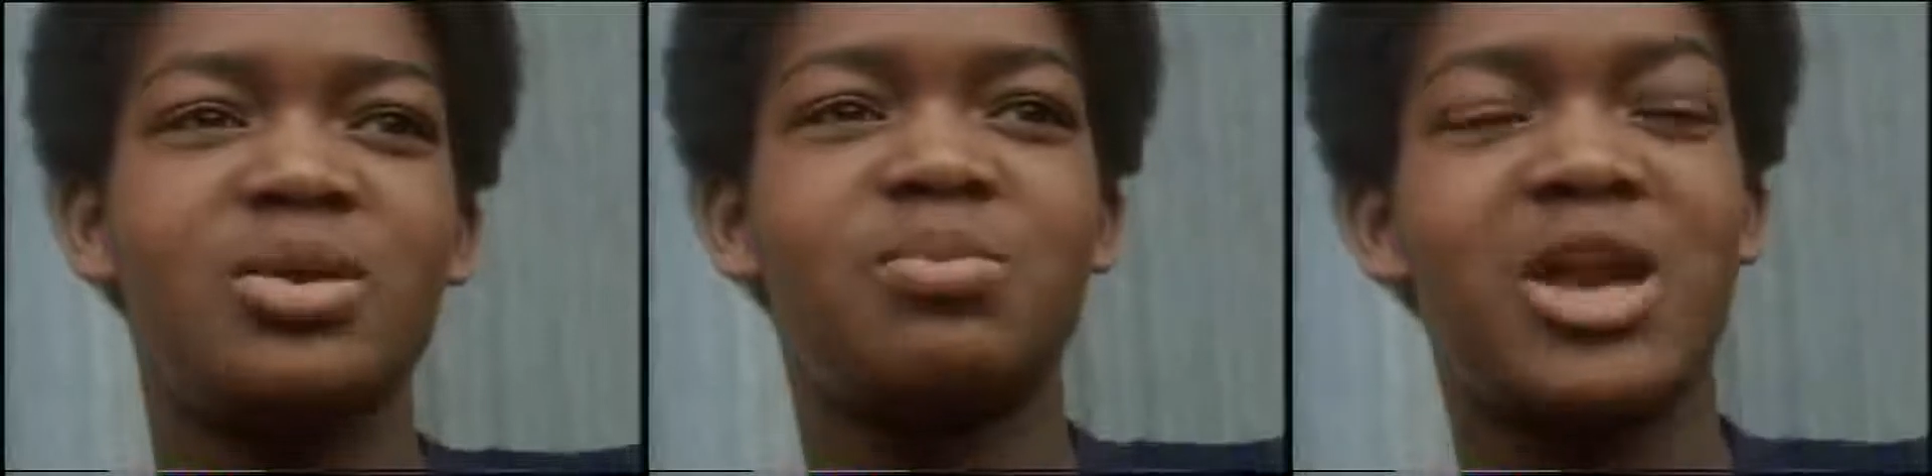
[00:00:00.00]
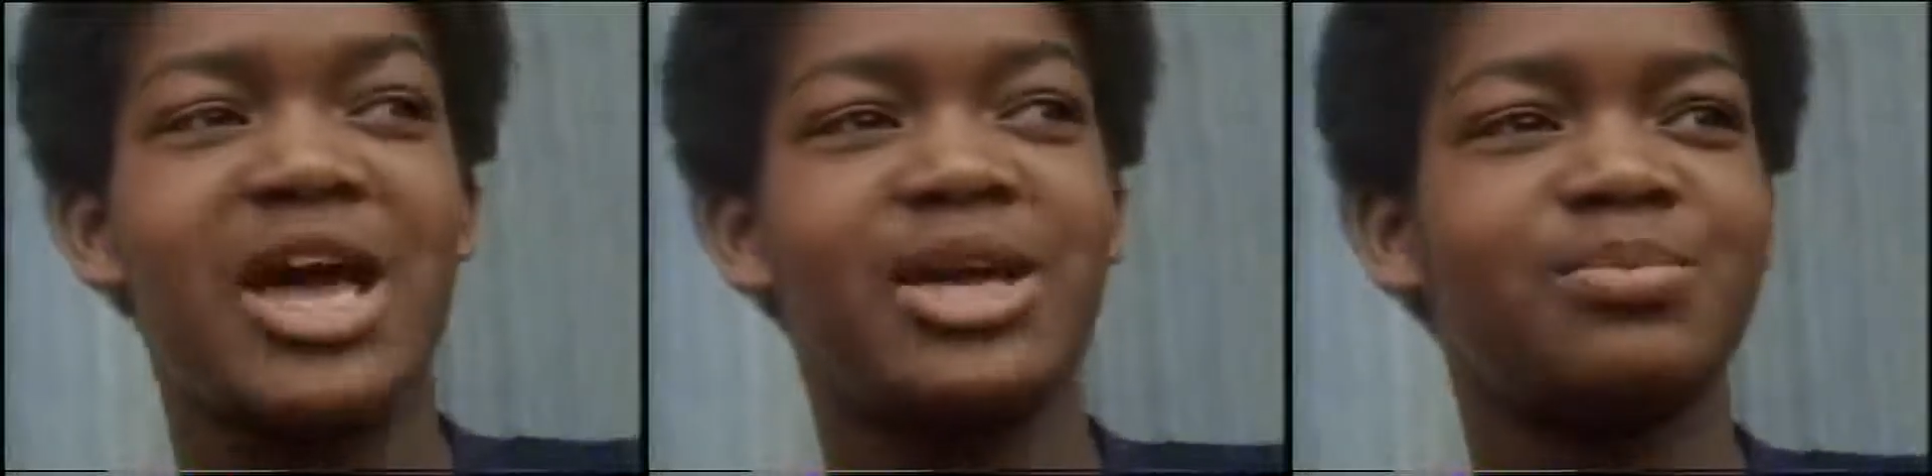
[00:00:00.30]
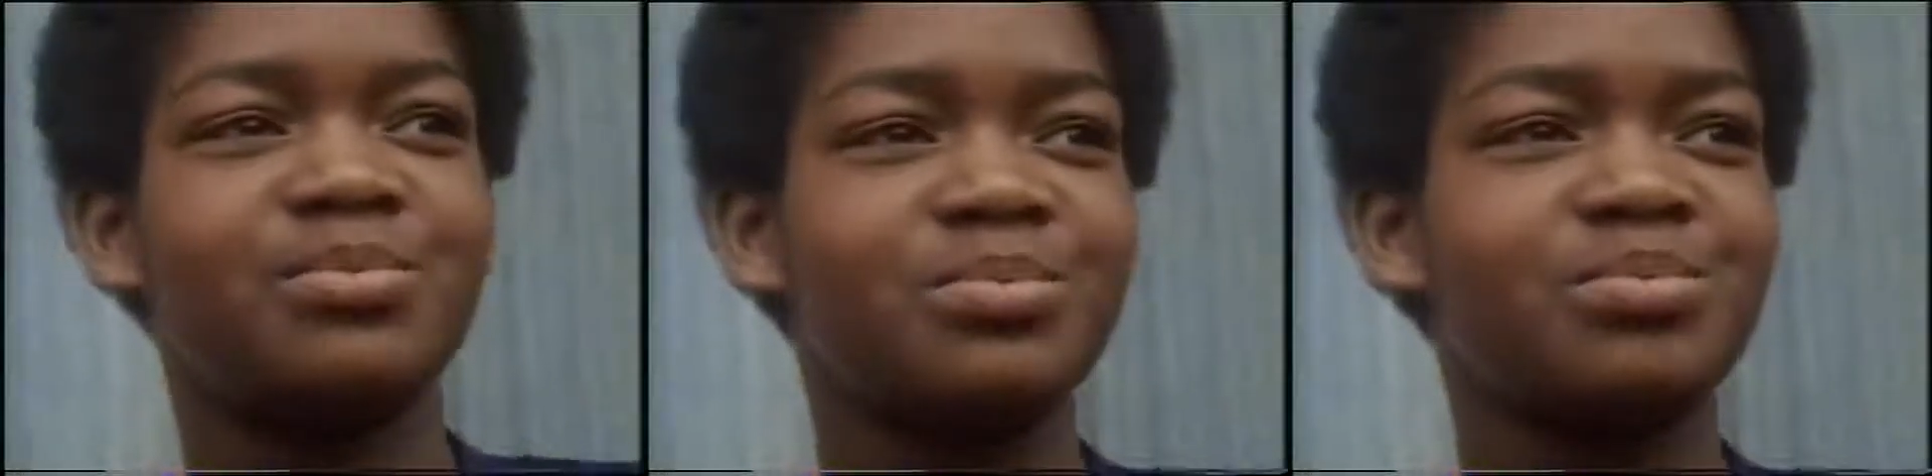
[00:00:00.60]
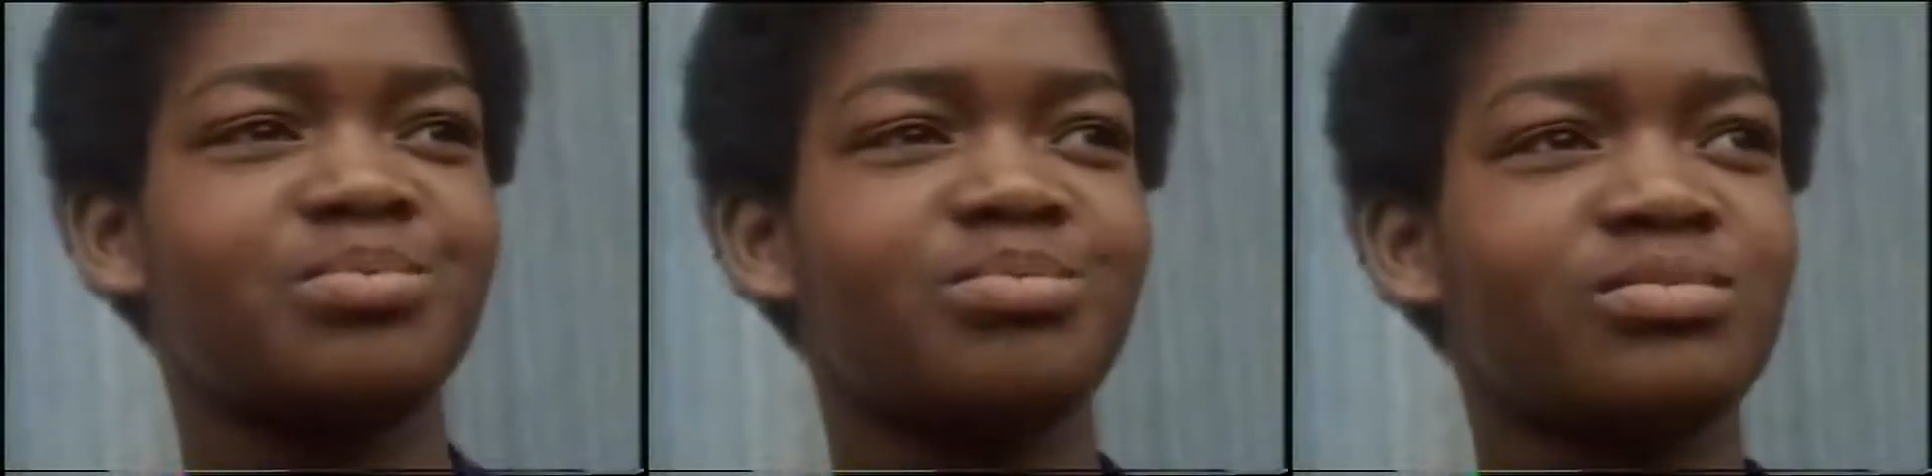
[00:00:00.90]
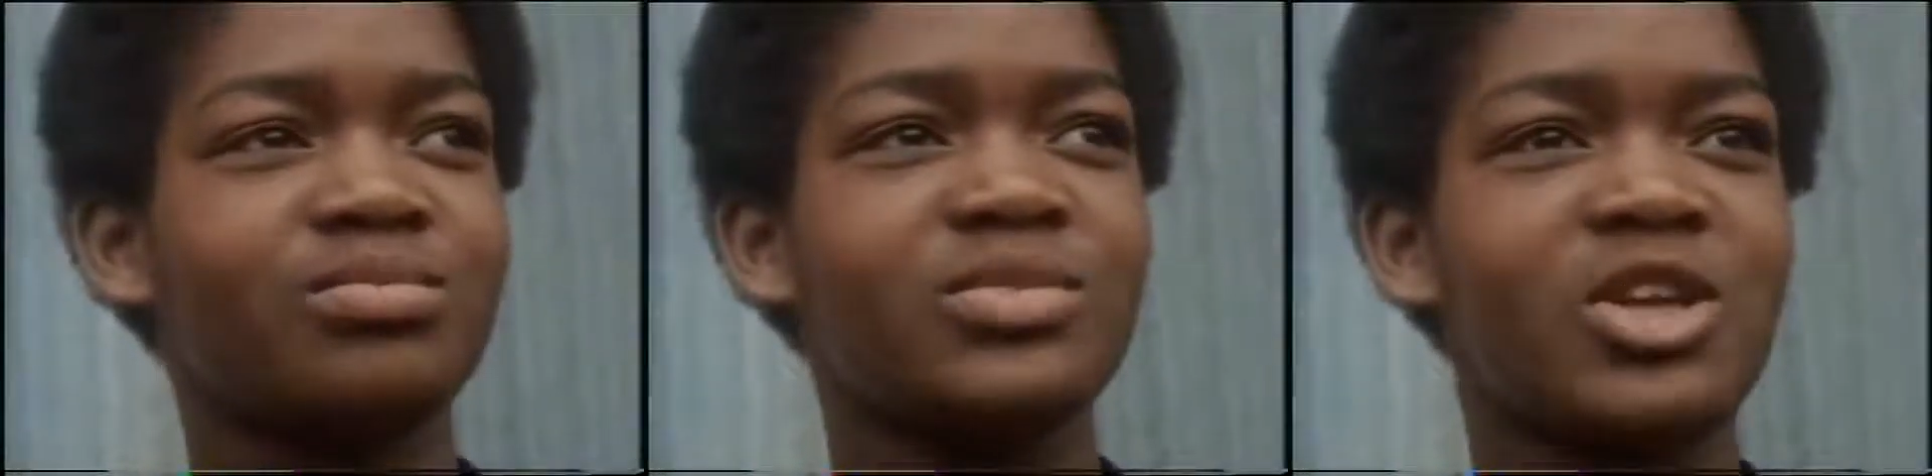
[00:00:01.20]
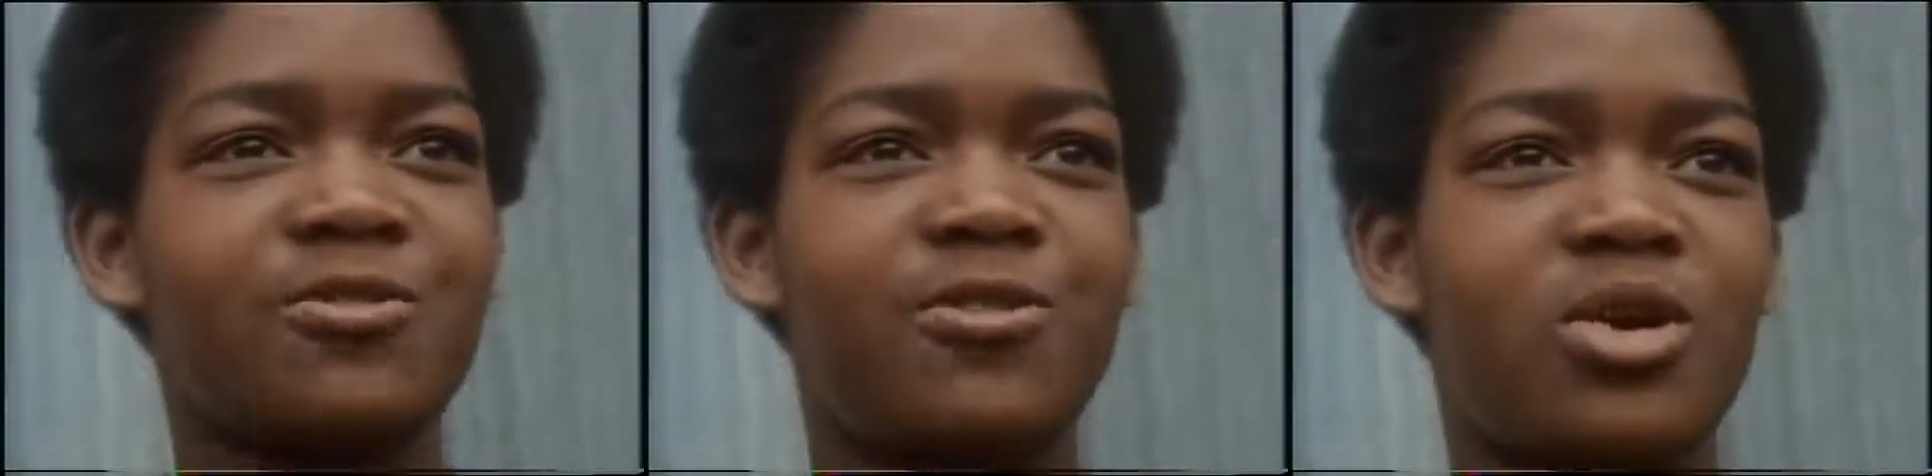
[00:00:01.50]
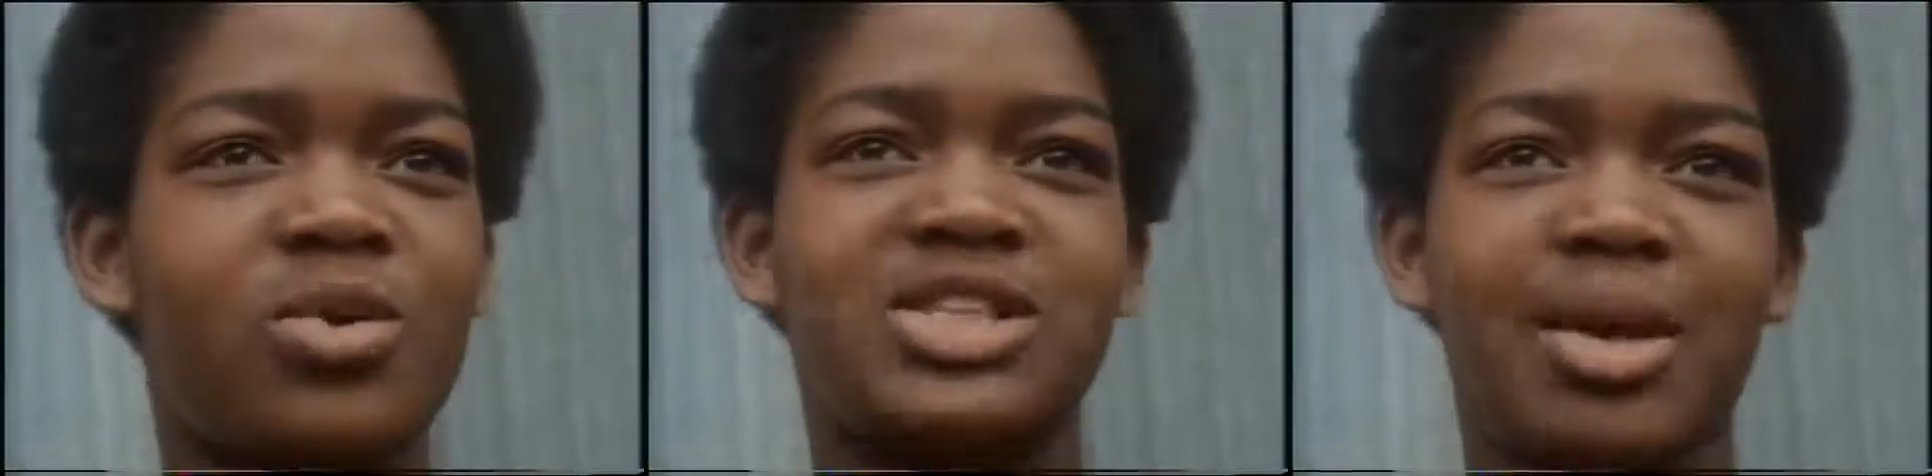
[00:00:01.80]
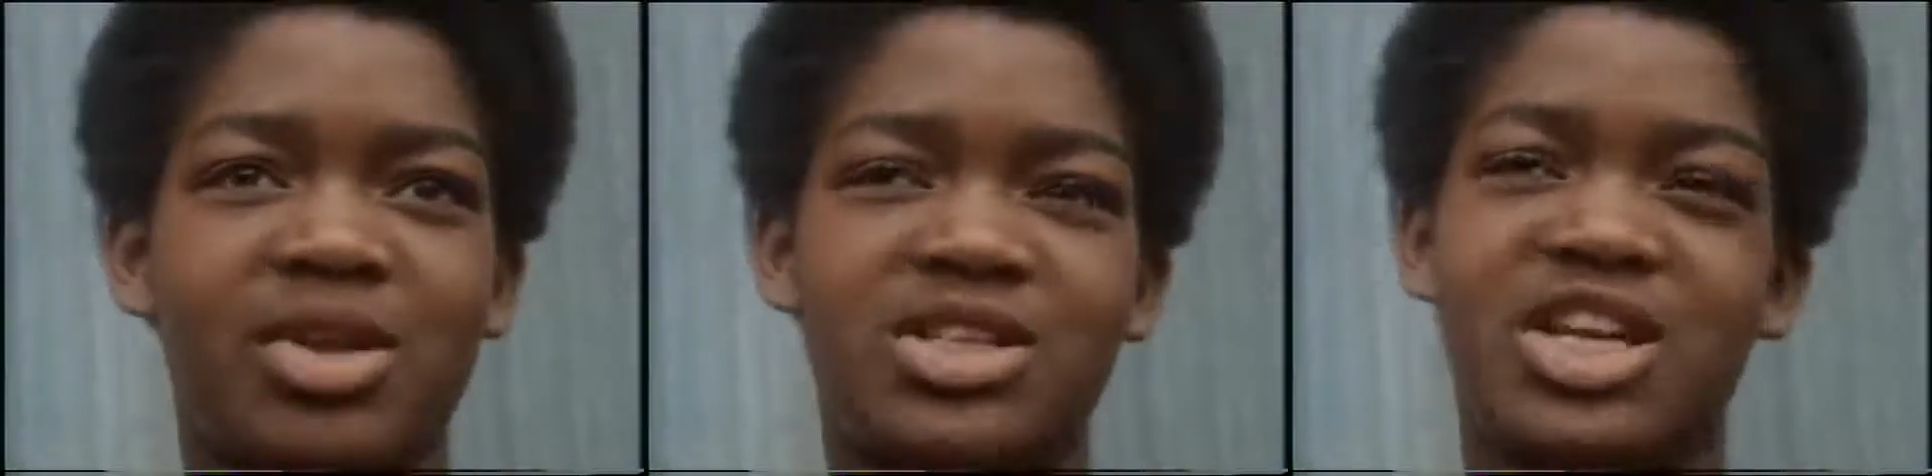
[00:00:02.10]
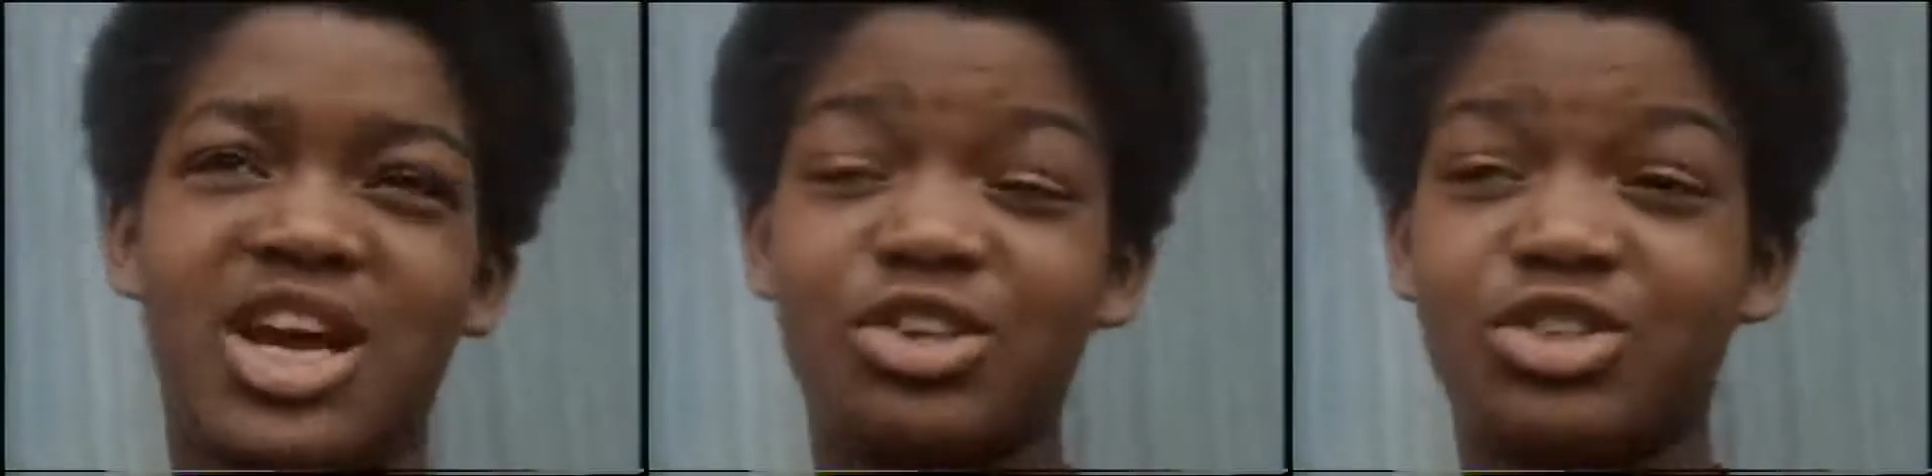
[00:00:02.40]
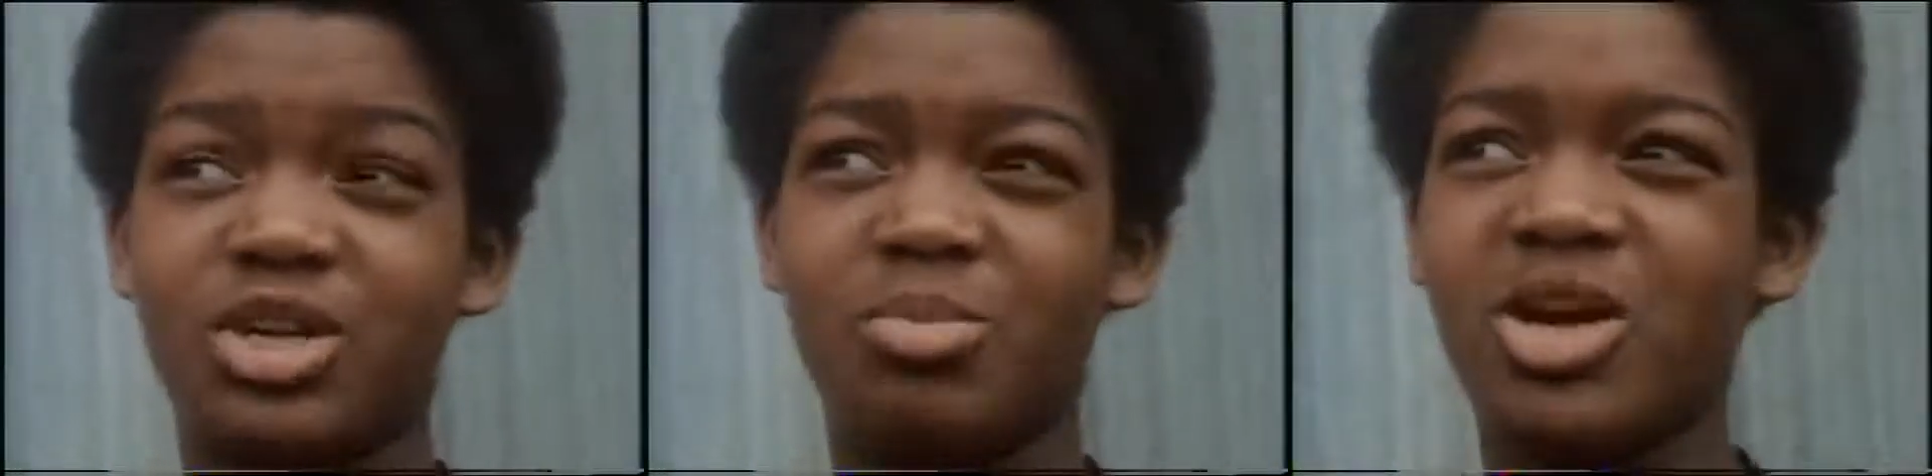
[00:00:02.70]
blame for what's happening to the country at the